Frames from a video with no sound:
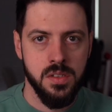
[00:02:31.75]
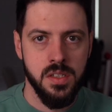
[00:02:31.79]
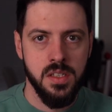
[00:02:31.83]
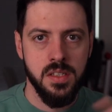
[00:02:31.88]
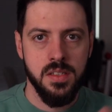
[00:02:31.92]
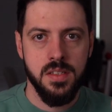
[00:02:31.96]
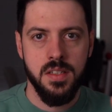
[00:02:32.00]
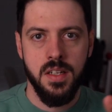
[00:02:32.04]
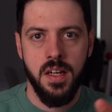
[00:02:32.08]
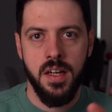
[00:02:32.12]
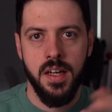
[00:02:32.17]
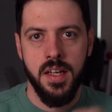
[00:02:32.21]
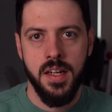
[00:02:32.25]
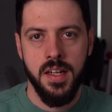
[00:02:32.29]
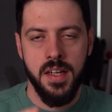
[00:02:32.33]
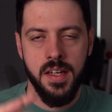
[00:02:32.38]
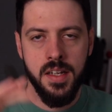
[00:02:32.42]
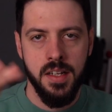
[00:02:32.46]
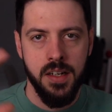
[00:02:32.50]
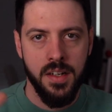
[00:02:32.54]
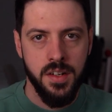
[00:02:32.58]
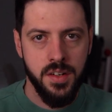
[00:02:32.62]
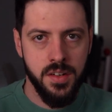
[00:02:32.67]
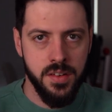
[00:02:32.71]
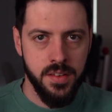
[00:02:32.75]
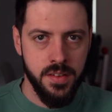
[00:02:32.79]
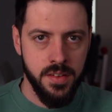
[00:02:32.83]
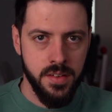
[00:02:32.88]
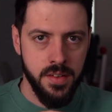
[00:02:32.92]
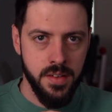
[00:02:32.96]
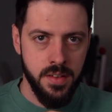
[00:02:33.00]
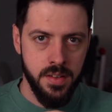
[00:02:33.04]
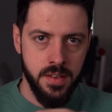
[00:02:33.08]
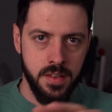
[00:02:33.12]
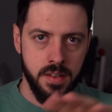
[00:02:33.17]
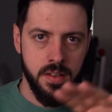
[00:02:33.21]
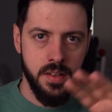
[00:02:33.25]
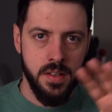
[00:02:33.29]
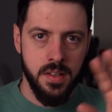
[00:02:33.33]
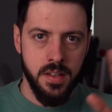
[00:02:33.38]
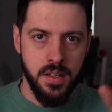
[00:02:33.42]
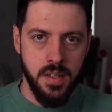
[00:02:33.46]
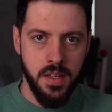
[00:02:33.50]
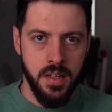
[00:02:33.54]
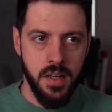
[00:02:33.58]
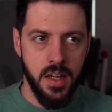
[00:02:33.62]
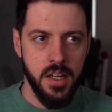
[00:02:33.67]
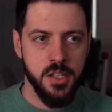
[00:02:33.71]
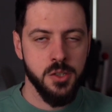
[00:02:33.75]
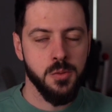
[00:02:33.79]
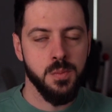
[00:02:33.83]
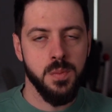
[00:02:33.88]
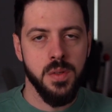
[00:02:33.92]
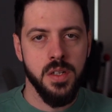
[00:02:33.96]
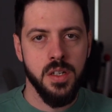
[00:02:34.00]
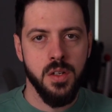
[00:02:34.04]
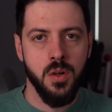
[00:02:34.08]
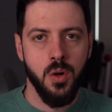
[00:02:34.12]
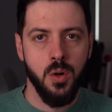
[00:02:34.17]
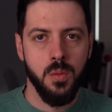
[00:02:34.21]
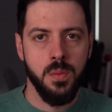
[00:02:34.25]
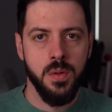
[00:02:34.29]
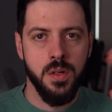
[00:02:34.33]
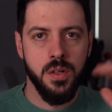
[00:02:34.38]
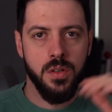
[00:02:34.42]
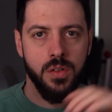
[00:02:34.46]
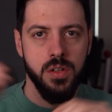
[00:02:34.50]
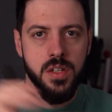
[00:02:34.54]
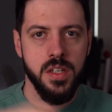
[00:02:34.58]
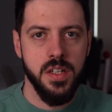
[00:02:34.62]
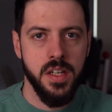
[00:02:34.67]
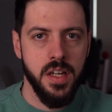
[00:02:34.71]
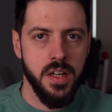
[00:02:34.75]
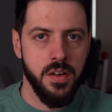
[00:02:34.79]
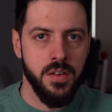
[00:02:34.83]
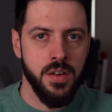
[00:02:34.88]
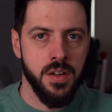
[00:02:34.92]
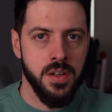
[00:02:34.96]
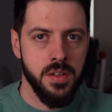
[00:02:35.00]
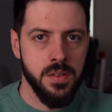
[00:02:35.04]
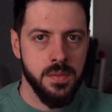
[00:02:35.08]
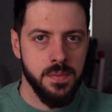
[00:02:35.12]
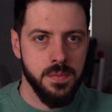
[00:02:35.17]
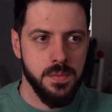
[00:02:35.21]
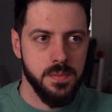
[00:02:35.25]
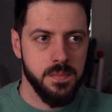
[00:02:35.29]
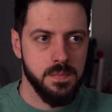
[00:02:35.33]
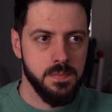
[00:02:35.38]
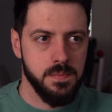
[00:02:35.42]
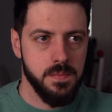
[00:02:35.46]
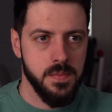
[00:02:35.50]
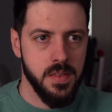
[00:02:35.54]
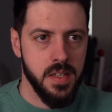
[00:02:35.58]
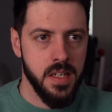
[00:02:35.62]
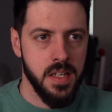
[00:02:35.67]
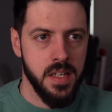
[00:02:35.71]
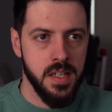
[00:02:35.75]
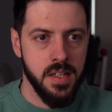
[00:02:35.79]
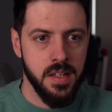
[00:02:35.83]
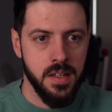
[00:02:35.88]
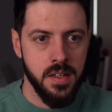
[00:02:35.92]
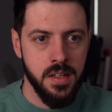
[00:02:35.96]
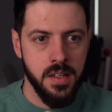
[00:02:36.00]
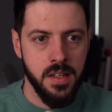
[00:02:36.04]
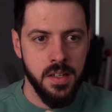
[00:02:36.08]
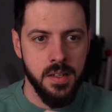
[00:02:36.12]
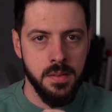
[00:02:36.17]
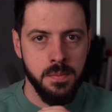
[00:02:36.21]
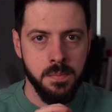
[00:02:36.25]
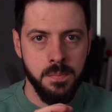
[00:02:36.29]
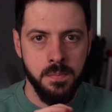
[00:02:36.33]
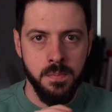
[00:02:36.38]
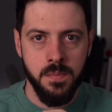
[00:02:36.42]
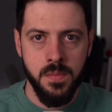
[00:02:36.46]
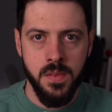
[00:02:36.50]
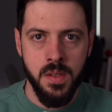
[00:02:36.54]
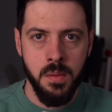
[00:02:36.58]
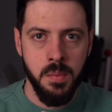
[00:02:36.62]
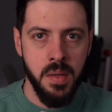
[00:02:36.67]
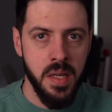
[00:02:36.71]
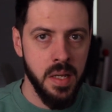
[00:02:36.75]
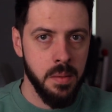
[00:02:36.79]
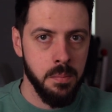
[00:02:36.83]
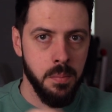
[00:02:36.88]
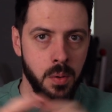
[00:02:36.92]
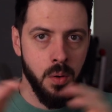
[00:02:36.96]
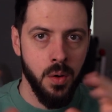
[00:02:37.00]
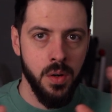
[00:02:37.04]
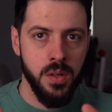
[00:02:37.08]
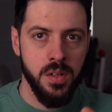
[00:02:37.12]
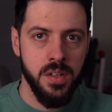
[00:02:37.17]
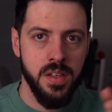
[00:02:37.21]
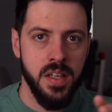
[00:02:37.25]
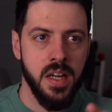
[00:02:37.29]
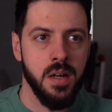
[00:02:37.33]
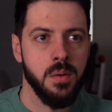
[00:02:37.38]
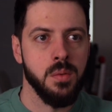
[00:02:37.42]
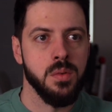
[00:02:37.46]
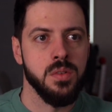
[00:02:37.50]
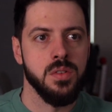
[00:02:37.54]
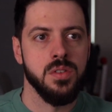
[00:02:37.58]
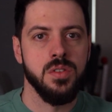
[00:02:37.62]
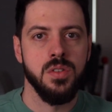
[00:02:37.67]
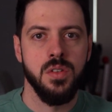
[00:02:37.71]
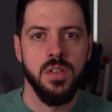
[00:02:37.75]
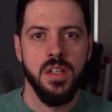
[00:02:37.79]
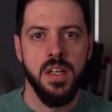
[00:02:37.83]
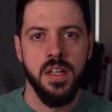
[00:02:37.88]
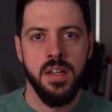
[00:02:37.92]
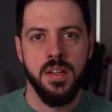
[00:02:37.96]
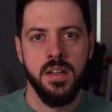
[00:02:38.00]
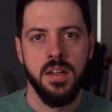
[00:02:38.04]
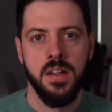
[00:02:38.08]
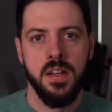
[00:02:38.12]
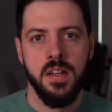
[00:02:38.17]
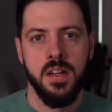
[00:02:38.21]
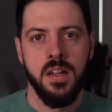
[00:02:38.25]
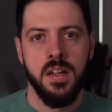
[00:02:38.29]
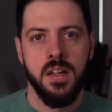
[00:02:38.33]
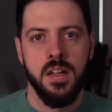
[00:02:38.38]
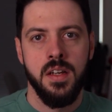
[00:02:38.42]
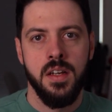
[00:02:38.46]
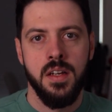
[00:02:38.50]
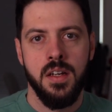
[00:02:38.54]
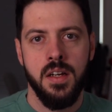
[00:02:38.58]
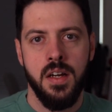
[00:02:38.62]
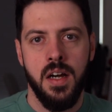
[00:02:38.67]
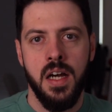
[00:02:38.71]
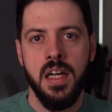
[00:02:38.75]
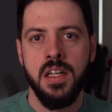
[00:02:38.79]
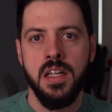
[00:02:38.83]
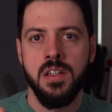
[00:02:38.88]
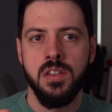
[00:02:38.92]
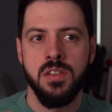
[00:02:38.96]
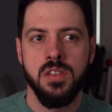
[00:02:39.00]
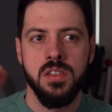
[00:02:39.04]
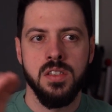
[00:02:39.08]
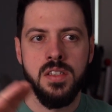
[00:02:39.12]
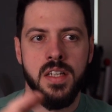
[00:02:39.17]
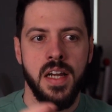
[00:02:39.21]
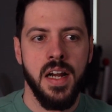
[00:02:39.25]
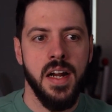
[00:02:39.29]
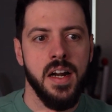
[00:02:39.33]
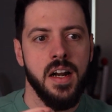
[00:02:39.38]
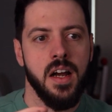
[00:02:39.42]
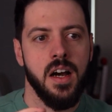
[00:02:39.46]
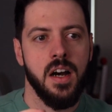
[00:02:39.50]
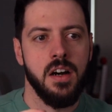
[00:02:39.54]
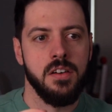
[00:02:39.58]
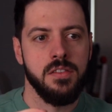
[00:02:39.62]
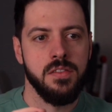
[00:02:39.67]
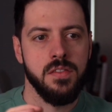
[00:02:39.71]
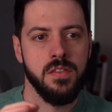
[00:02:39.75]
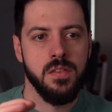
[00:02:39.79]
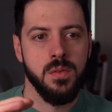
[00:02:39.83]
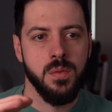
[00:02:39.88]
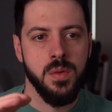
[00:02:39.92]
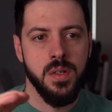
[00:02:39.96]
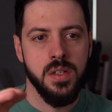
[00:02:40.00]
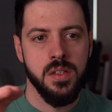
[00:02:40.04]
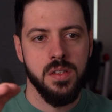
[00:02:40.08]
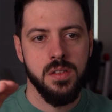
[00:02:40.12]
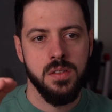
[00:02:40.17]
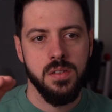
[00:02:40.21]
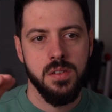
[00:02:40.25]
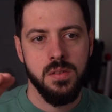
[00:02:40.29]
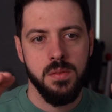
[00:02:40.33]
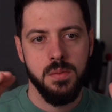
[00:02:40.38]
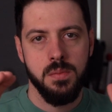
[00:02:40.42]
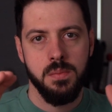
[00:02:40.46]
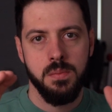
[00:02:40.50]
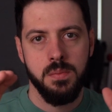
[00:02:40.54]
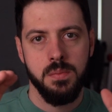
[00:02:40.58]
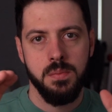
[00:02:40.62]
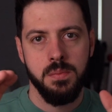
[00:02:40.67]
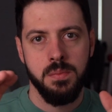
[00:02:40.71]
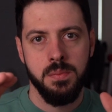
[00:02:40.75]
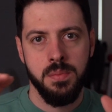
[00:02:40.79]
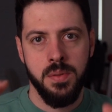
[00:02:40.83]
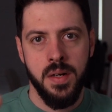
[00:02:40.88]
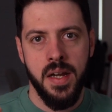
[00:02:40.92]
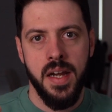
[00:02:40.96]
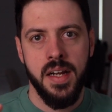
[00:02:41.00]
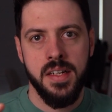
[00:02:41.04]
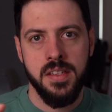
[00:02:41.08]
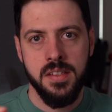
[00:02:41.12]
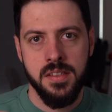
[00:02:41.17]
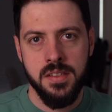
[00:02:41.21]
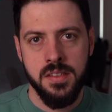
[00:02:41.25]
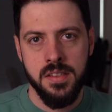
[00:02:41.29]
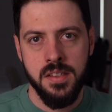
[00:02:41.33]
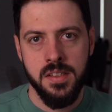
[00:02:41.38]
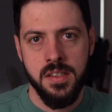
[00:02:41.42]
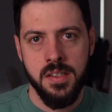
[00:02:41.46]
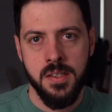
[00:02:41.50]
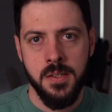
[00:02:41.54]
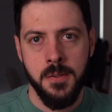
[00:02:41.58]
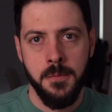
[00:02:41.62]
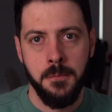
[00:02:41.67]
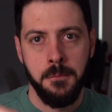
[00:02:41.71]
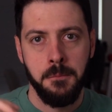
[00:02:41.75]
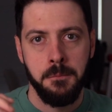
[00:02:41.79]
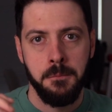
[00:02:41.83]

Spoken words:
seaside and a nice big open green area. And the main point of that was so that I could start off with practicing